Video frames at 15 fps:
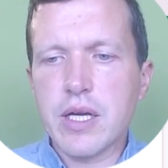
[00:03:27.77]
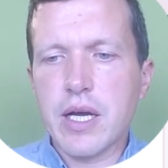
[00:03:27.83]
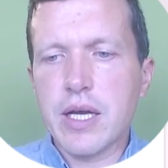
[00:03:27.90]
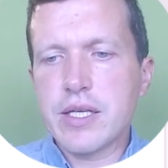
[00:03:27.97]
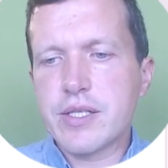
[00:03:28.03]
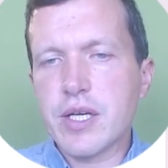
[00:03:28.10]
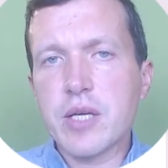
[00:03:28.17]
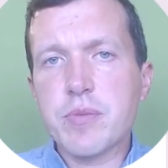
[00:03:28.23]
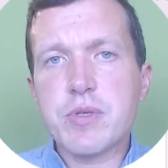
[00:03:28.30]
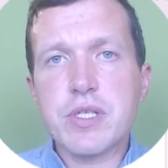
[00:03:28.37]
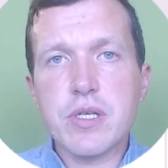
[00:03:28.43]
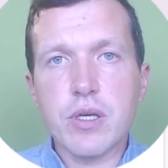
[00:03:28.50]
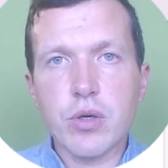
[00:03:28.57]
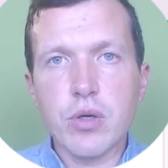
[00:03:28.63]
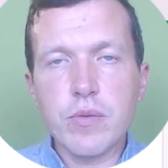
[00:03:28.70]
type
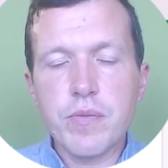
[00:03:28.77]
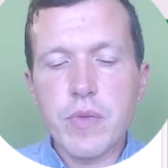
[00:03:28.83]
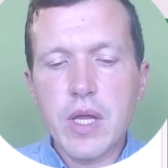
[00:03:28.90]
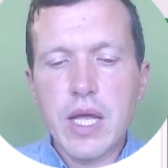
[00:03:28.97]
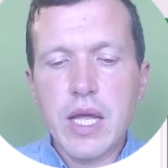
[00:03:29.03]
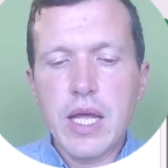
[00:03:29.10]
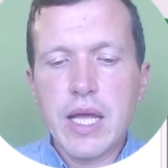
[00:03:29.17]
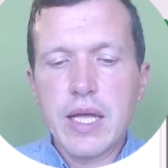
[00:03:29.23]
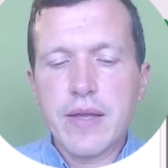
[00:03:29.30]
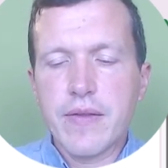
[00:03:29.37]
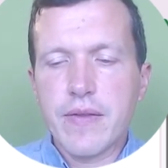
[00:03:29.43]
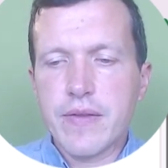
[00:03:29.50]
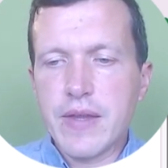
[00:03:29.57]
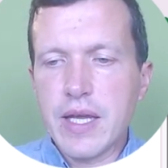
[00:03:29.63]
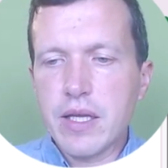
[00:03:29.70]
0.
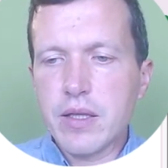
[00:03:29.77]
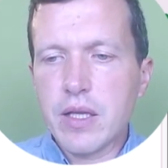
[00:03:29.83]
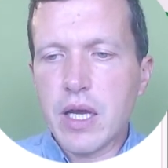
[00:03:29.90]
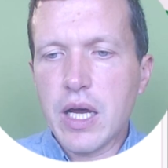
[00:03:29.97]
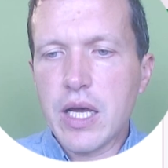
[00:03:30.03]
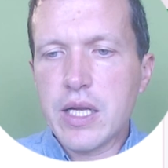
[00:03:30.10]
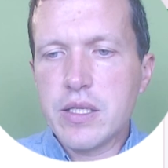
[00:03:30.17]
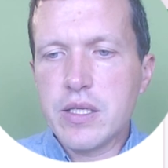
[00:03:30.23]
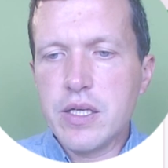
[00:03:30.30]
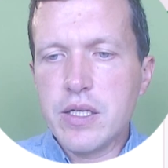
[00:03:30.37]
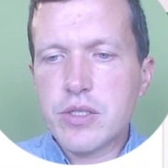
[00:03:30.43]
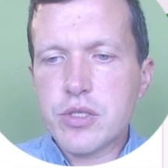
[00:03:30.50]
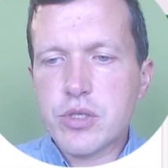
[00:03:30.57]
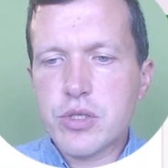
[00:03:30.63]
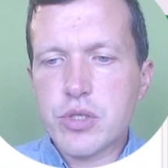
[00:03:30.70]
Then I
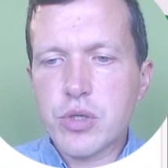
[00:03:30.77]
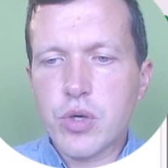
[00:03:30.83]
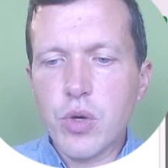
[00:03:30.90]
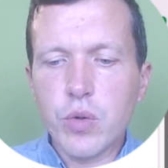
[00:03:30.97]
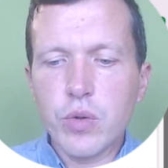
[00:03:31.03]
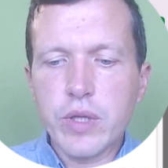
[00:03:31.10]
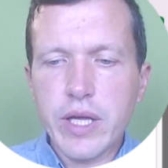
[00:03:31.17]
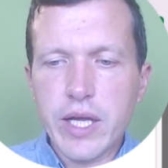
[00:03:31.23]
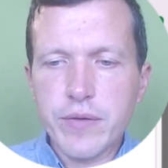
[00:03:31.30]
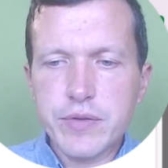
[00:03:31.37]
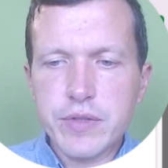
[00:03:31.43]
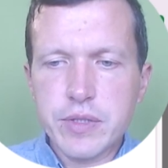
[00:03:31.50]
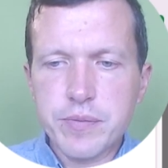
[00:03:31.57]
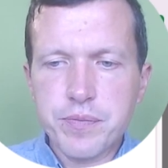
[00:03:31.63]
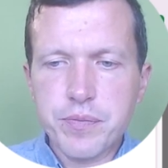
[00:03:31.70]
need to go
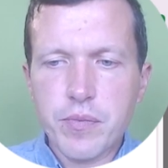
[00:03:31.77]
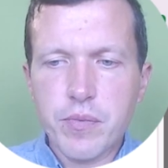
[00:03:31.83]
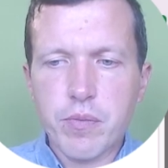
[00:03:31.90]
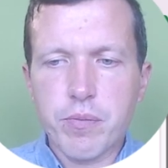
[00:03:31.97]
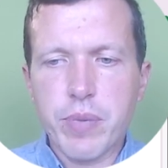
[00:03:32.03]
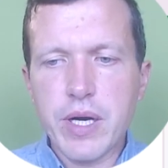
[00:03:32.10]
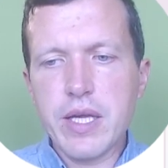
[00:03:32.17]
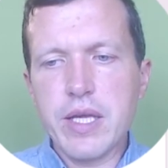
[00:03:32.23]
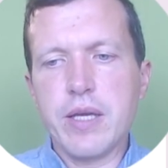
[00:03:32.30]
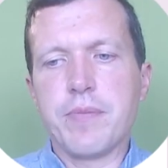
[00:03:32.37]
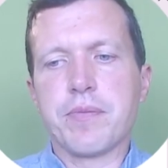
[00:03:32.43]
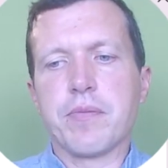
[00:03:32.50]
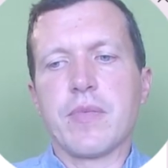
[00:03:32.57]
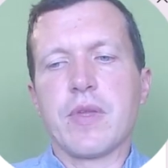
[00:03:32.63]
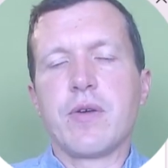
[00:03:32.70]
left by
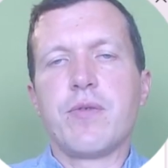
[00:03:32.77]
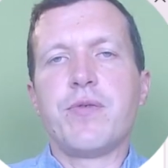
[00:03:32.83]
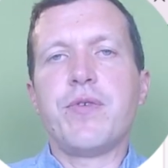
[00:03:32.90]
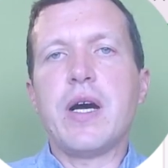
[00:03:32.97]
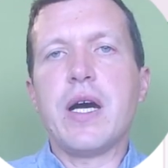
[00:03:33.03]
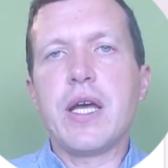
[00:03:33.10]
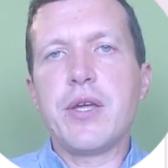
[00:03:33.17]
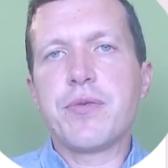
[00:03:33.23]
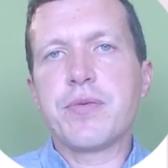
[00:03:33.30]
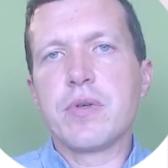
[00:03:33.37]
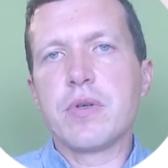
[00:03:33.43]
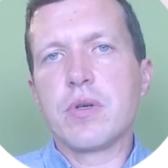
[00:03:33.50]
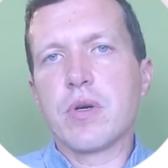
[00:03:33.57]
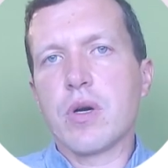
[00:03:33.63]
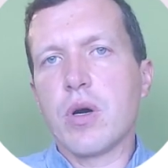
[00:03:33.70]
5
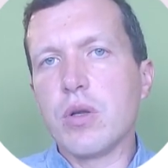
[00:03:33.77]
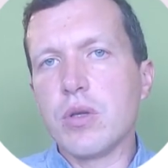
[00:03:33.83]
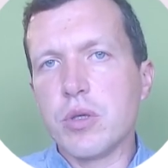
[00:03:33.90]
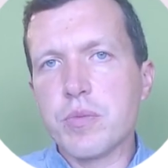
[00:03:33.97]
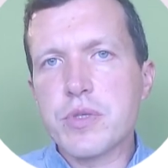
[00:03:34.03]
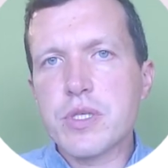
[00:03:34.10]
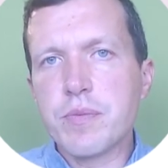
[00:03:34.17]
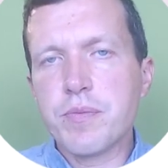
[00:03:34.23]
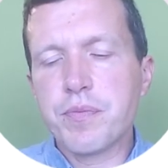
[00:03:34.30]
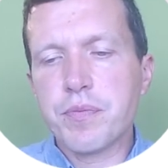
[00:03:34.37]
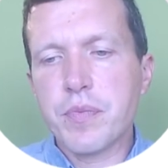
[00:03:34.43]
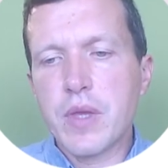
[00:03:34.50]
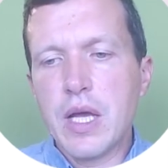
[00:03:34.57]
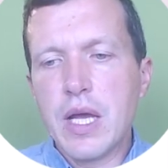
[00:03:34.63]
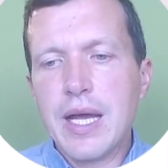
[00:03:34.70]
columns.
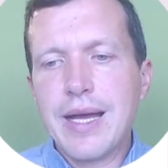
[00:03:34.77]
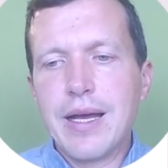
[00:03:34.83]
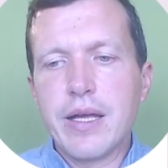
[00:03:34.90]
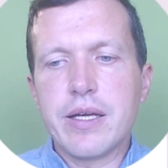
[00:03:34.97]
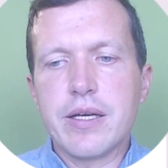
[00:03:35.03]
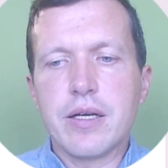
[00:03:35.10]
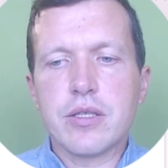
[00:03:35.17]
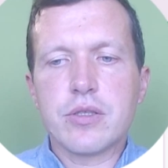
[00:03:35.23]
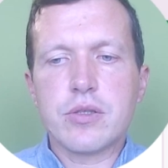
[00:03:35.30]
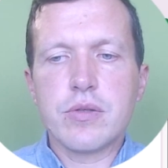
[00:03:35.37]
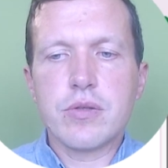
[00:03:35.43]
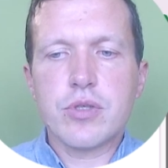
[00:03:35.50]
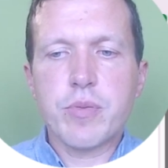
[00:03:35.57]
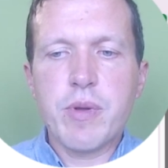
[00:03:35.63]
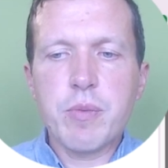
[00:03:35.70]

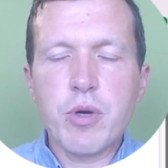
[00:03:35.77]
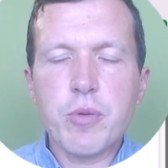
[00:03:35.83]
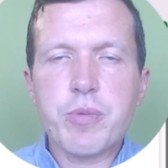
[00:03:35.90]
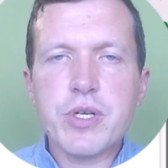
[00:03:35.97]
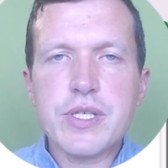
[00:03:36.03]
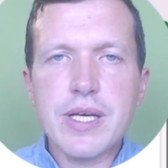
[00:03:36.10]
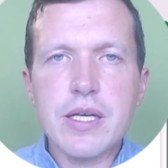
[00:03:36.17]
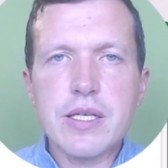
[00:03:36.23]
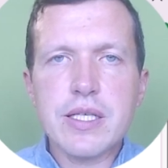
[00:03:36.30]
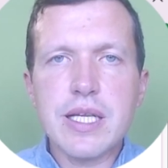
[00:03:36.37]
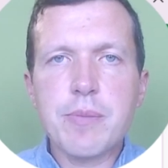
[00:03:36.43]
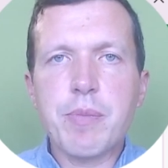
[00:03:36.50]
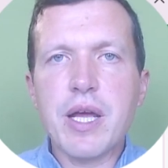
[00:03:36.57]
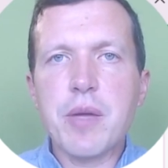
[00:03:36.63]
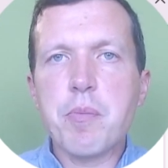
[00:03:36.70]
To be more precisely,
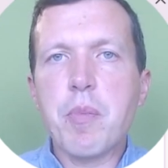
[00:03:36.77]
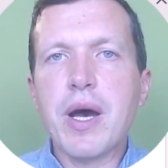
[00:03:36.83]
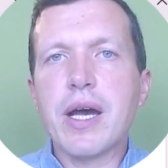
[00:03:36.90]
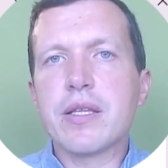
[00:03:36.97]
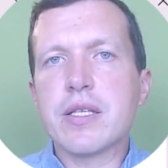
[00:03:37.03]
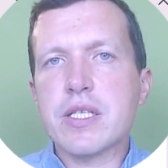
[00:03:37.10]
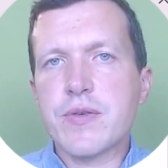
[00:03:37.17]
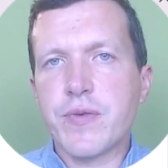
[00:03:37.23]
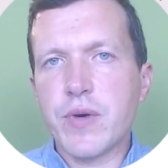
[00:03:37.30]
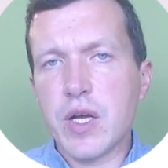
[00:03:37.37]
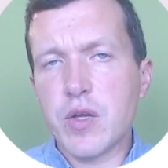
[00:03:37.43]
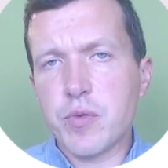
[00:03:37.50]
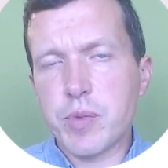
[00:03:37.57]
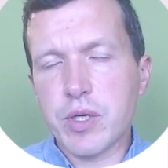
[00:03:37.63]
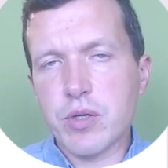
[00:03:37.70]
by
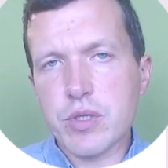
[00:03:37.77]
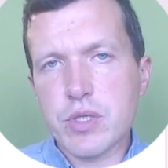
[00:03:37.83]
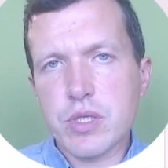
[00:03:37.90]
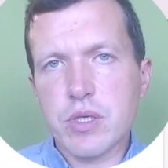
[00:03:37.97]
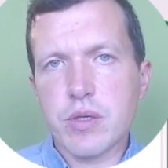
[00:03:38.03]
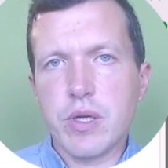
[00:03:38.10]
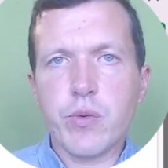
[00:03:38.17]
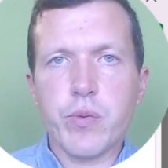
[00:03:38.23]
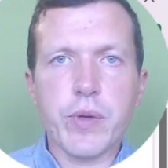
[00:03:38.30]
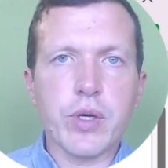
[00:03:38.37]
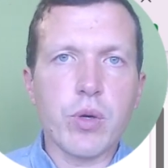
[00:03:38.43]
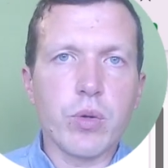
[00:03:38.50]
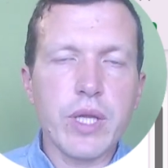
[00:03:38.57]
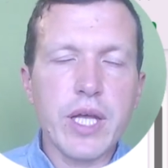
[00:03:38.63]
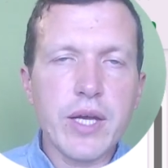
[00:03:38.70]
-5, because if we
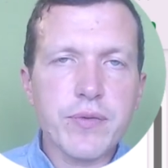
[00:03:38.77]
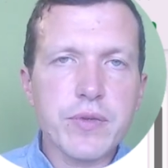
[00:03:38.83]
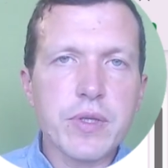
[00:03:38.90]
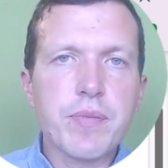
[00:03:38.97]
go left,